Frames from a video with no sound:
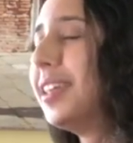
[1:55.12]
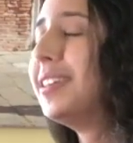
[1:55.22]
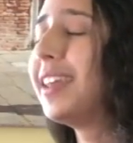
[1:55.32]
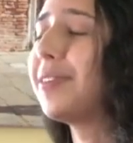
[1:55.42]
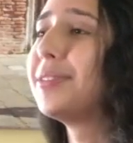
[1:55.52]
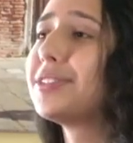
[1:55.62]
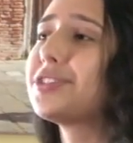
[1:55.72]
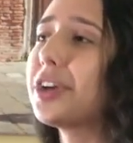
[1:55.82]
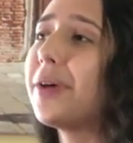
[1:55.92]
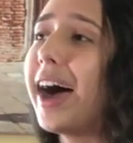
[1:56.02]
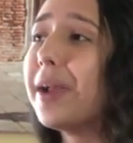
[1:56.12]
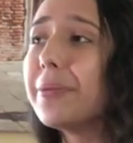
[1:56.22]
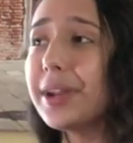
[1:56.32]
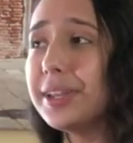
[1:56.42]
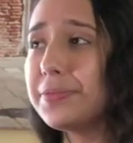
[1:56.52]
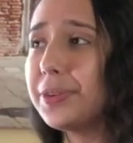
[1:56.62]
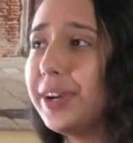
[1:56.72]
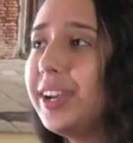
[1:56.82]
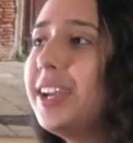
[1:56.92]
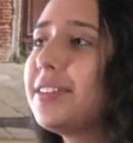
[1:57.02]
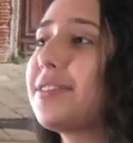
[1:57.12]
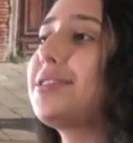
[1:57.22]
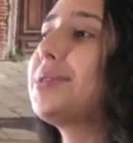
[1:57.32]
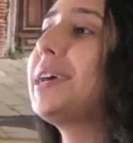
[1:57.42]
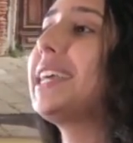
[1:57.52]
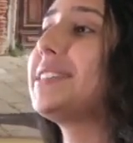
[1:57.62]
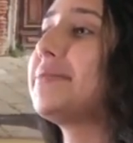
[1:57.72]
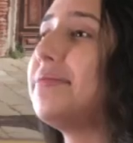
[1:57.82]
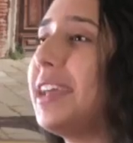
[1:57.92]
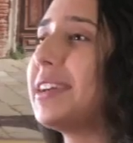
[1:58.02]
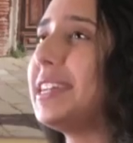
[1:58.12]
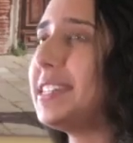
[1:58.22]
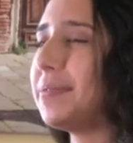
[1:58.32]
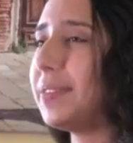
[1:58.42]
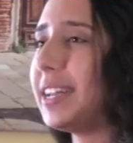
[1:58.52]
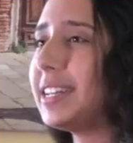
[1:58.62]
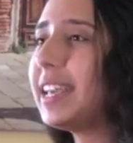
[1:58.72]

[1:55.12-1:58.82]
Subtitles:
Now, in the show I'm writing for, the story is very different.